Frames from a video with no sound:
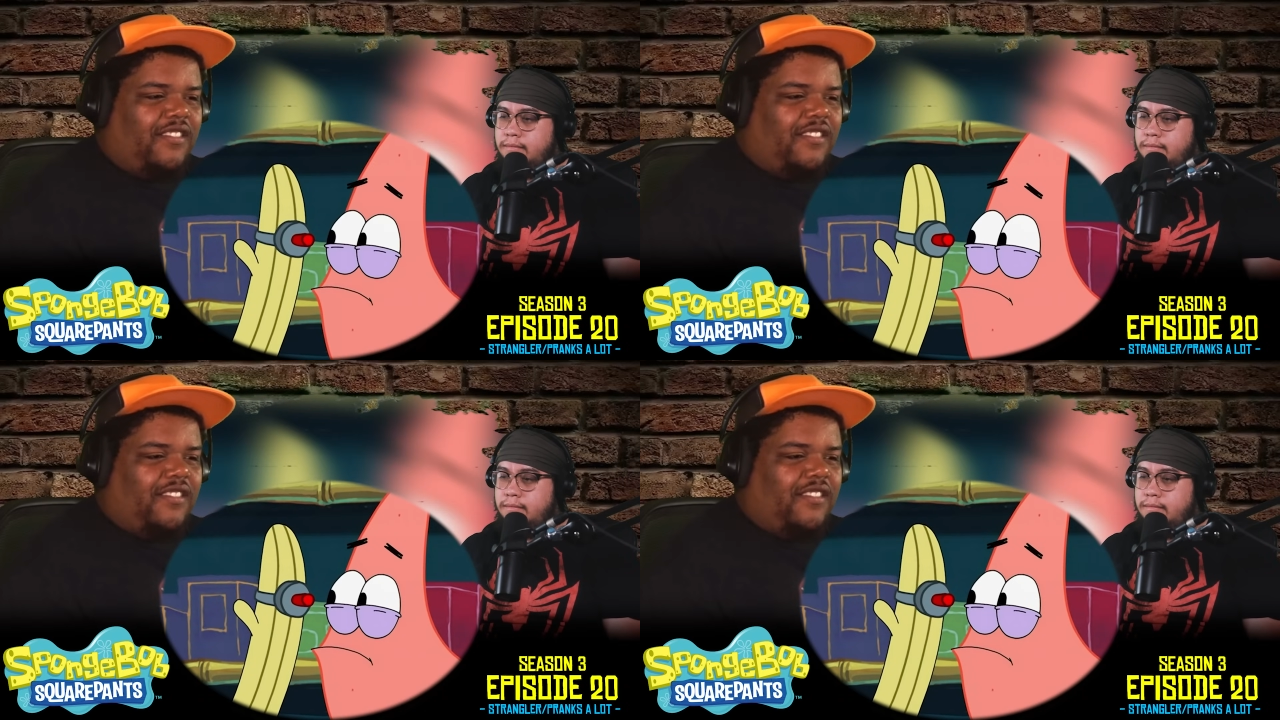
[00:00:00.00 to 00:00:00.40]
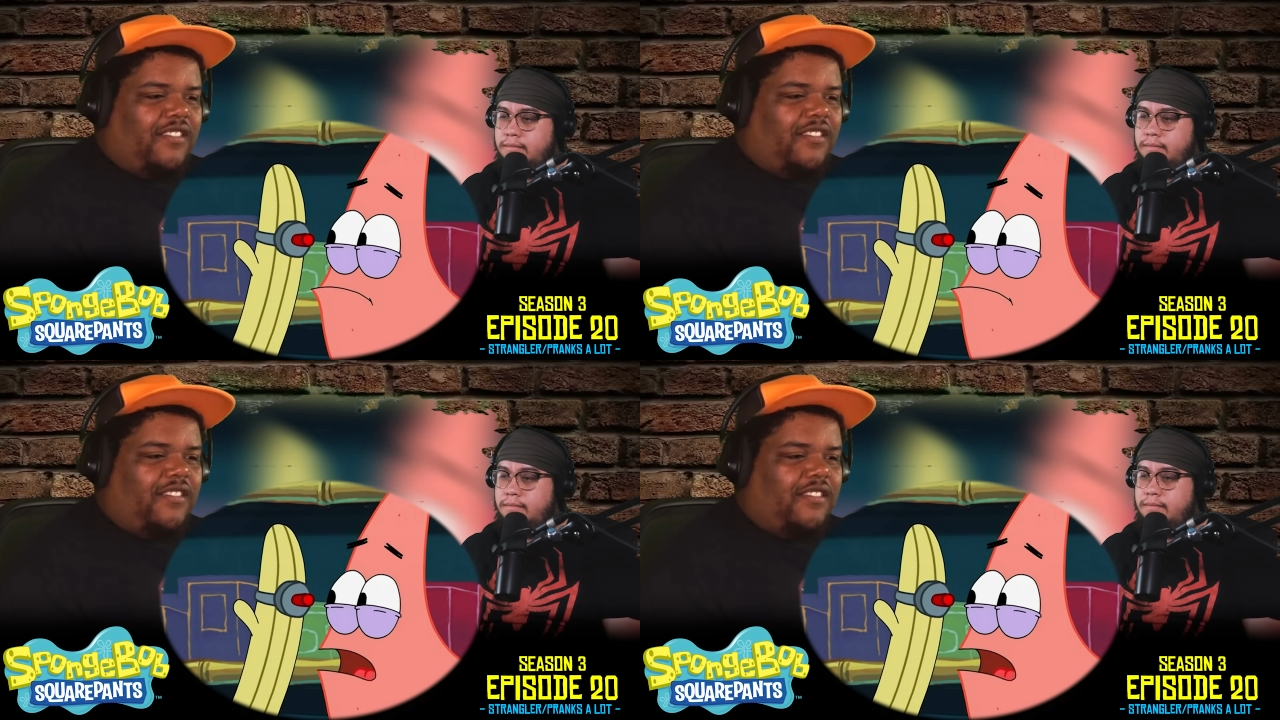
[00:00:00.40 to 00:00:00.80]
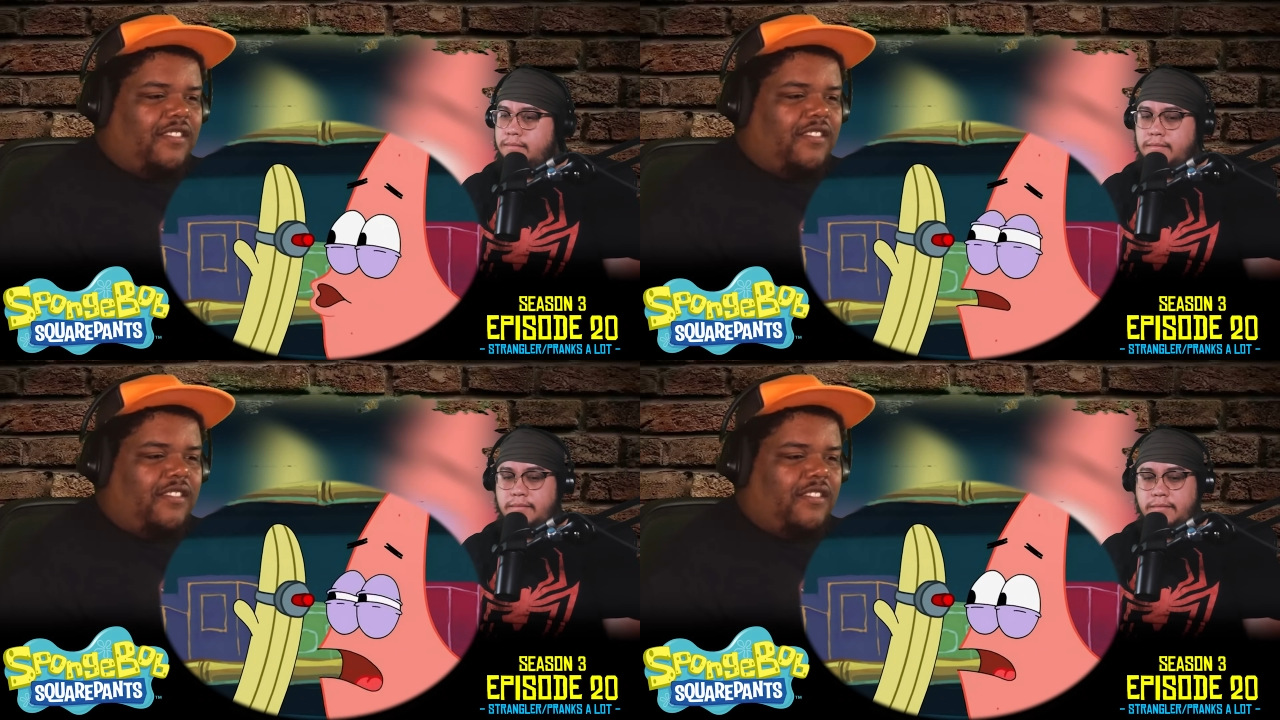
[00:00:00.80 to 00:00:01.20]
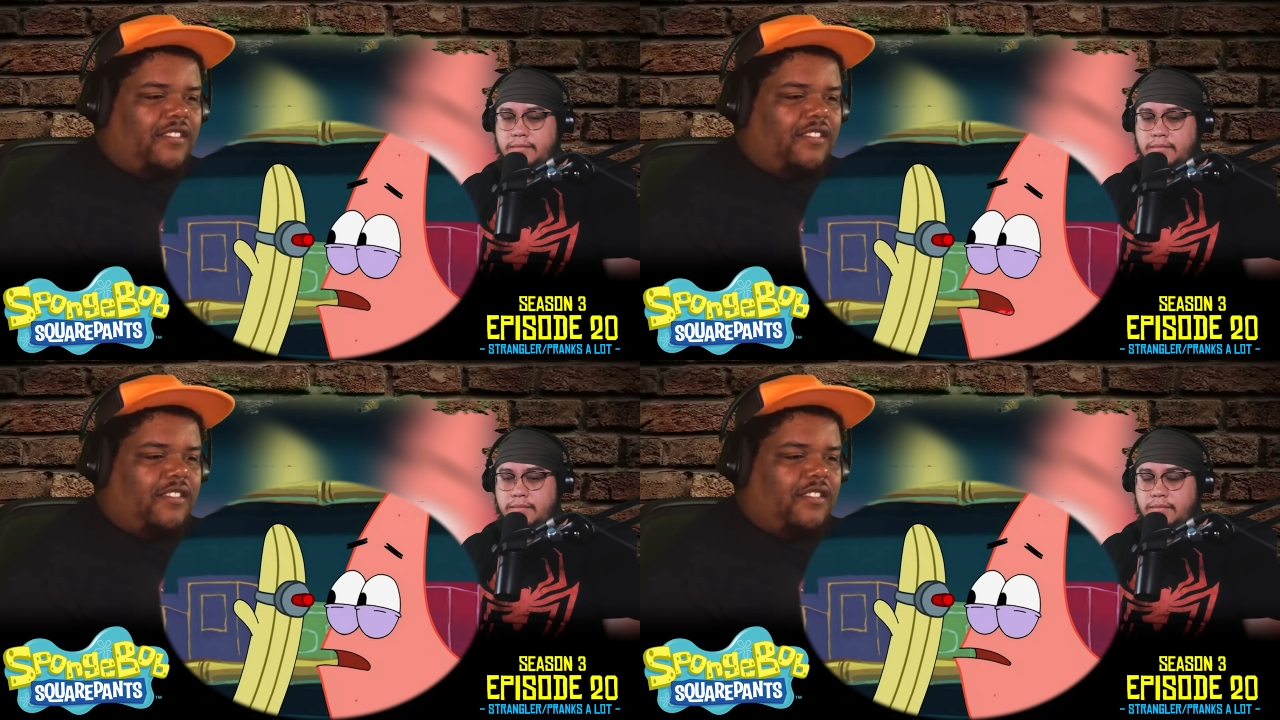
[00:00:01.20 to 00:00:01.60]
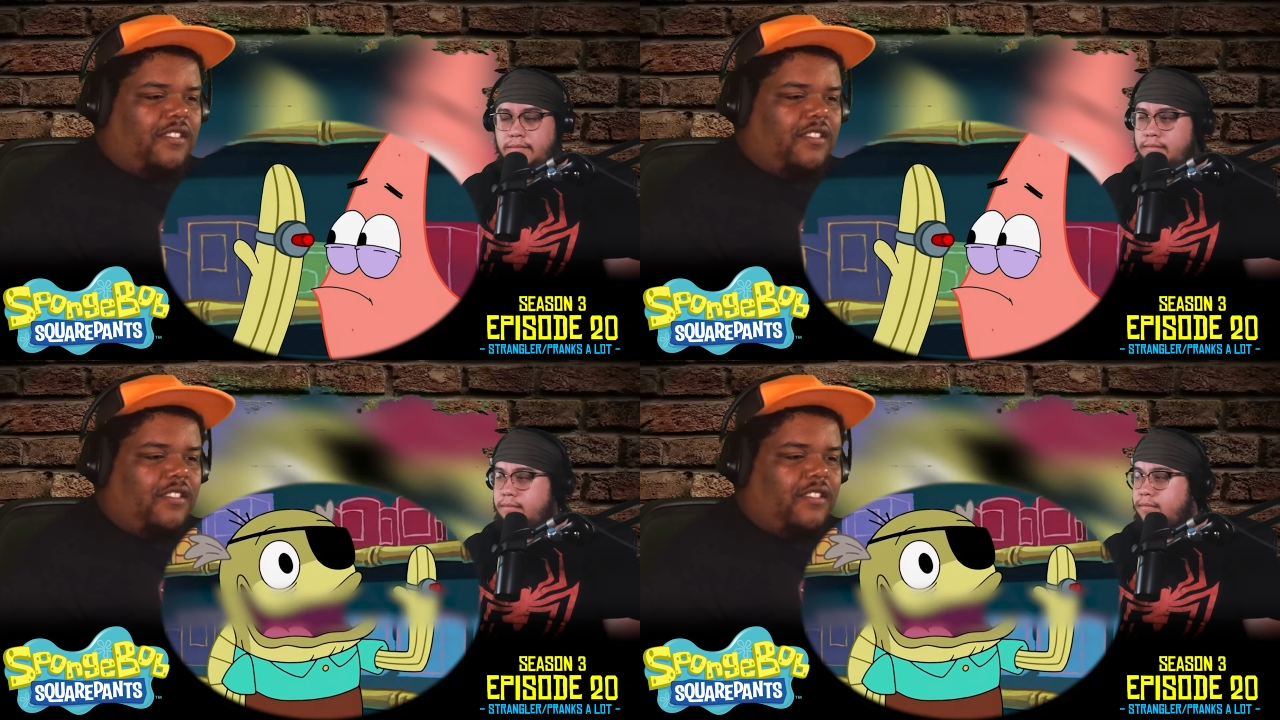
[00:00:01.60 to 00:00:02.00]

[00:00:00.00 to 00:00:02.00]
No one is speaking in this clip.